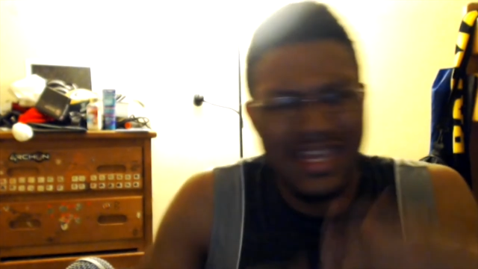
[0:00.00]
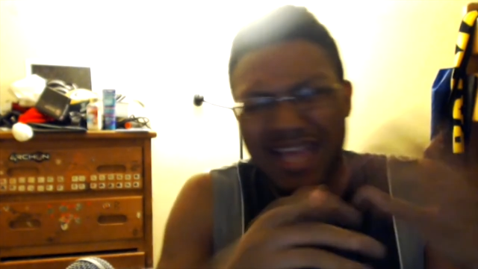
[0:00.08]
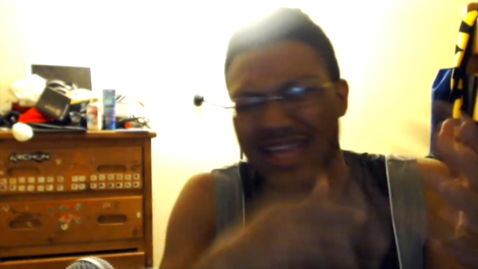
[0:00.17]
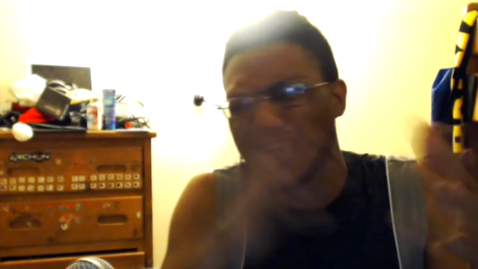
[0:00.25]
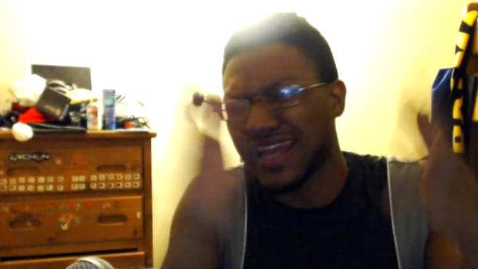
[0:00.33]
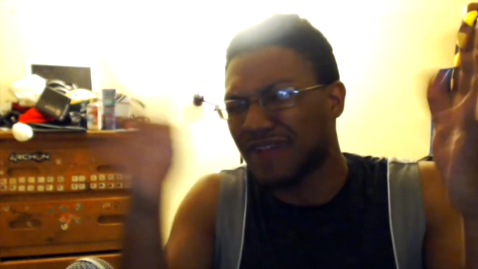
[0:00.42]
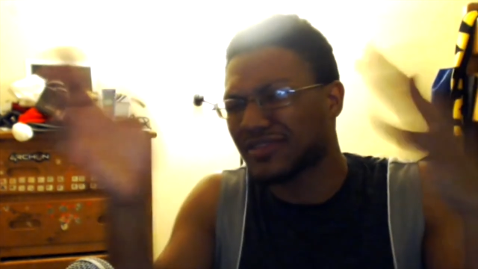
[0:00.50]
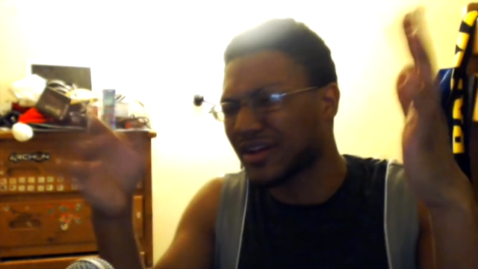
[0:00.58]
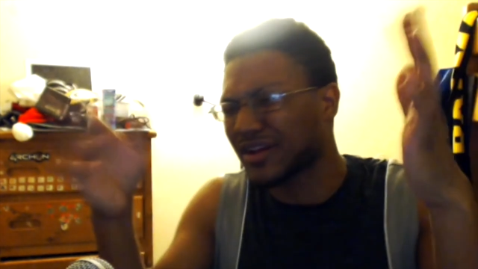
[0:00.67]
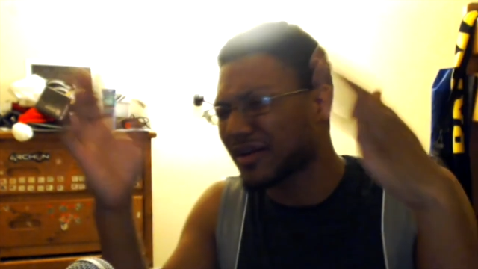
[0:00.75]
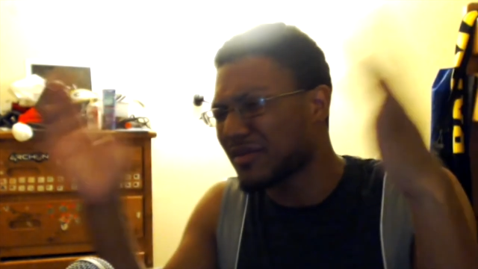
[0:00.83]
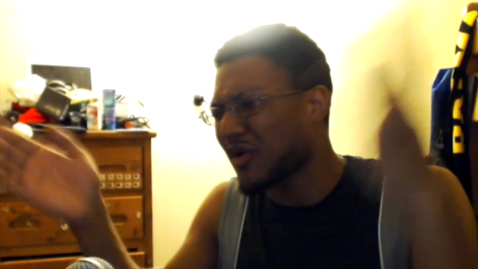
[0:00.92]
Get out
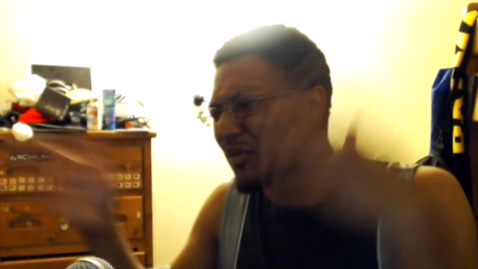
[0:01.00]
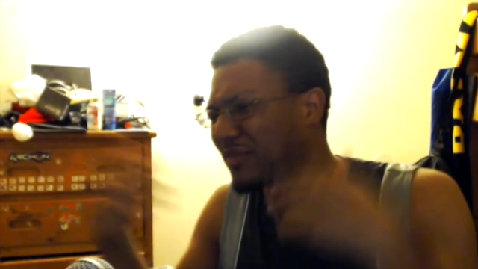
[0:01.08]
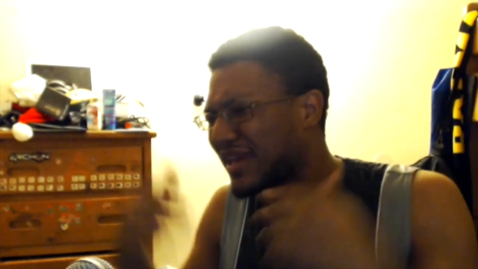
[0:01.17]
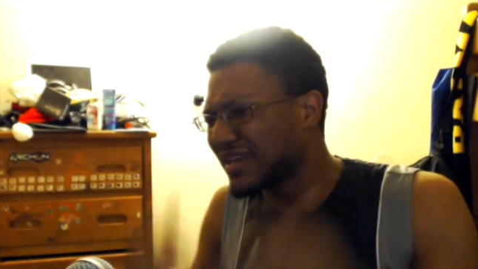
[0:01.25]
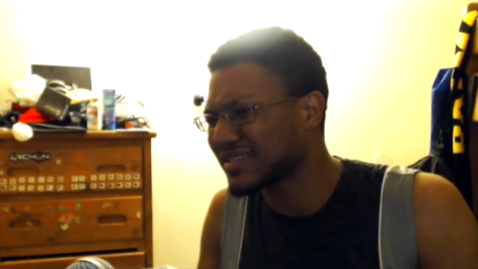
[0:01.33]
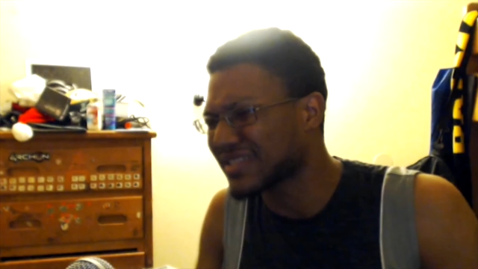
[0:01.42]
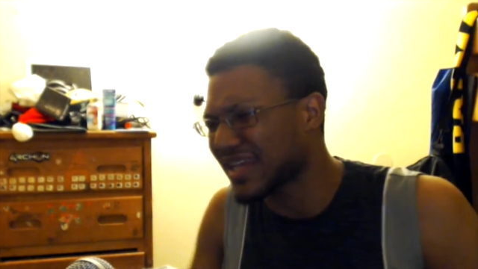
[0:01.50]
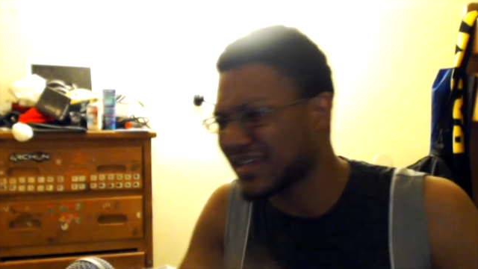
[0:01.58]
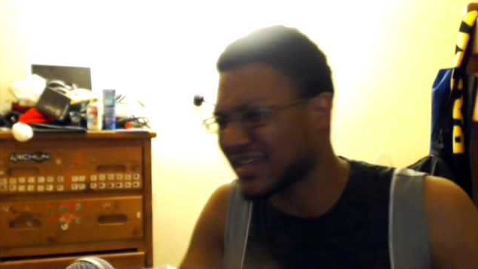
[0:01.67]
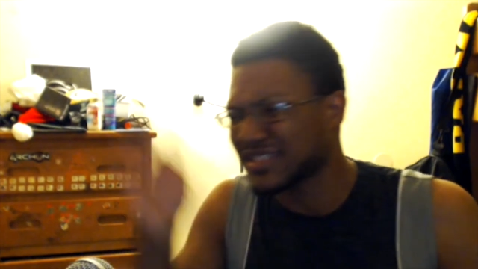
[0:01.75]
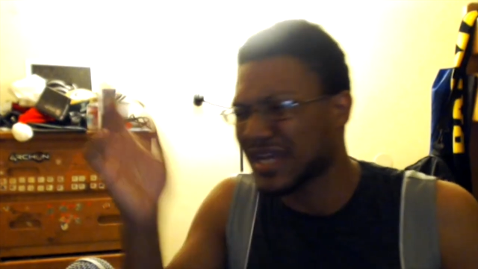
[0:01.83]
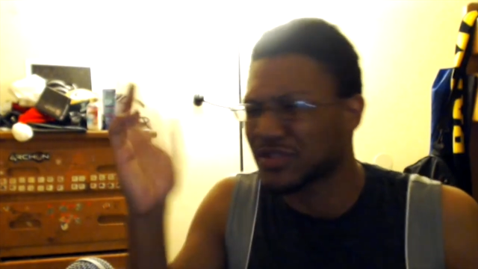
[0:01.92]
there, come on, man. It's
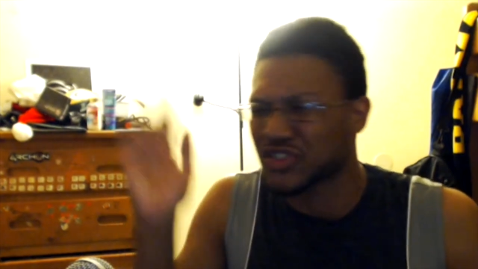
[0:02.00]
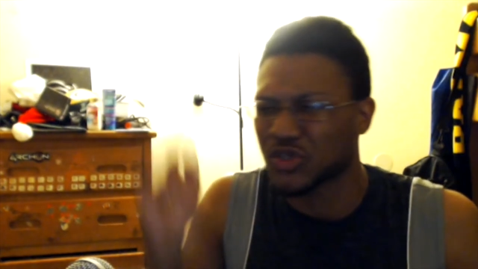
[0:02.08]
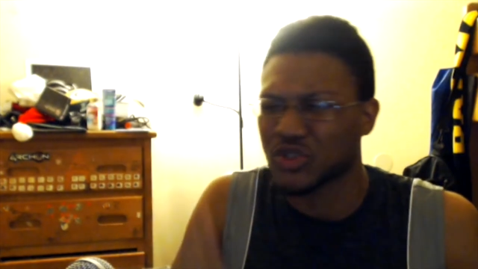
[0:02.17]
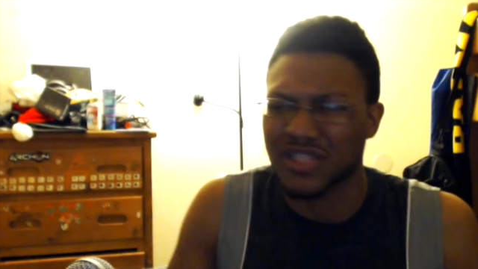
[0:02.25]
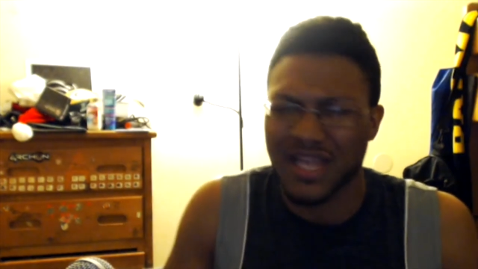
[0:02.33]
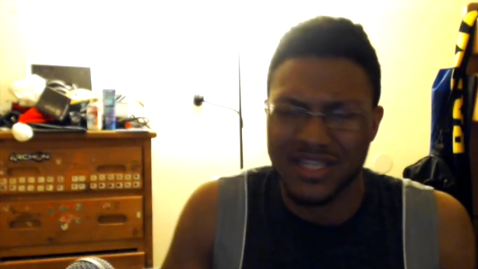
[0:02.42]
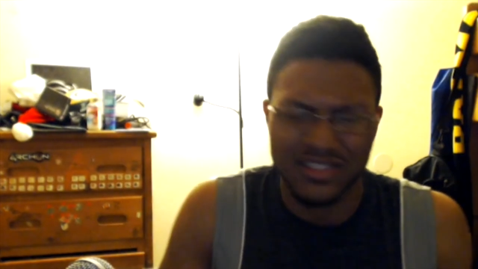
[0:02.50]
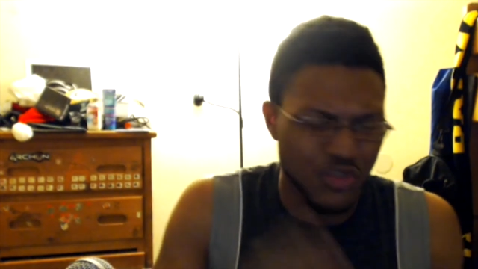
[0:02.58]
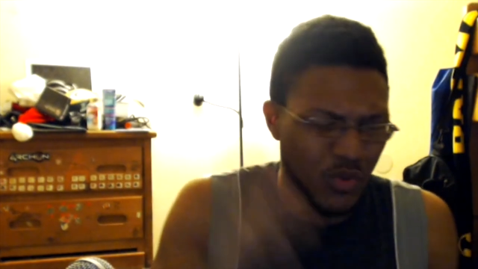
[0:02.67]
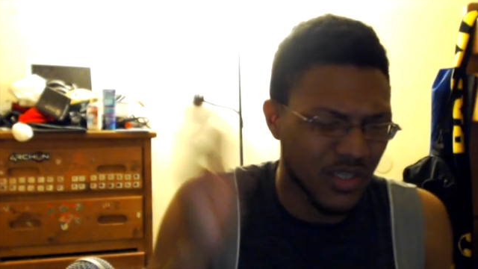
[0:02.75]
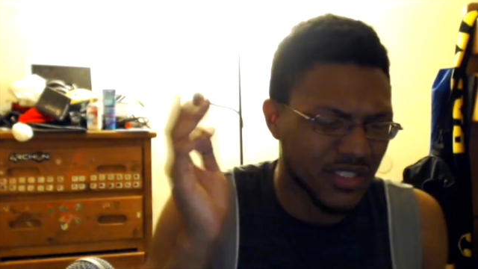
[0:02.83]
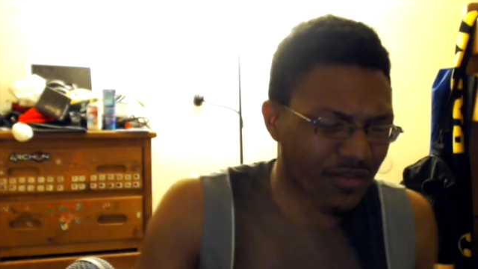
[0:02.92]
time to socialize. It's
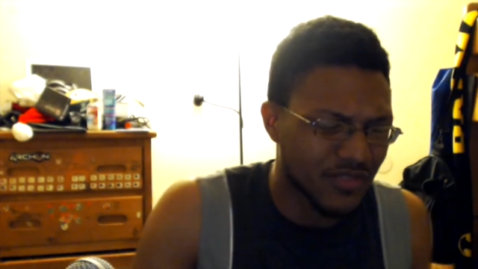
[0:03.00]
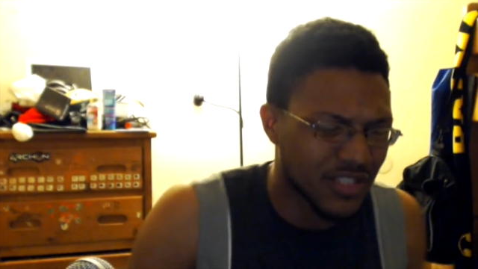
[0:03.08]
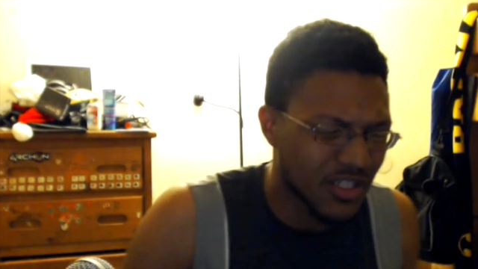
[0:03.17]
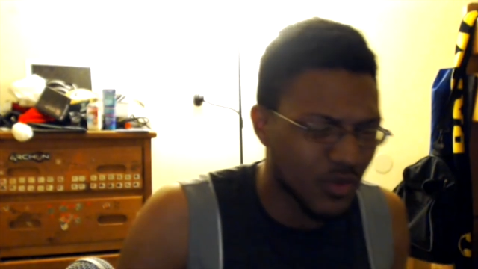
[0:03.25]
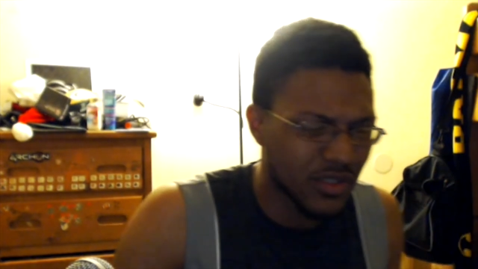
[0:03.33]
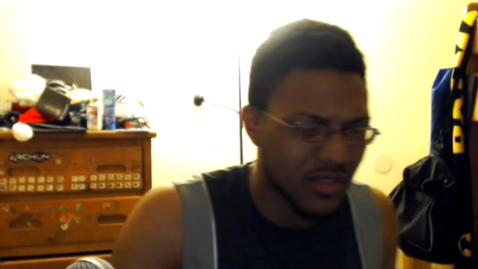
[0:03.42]
2017.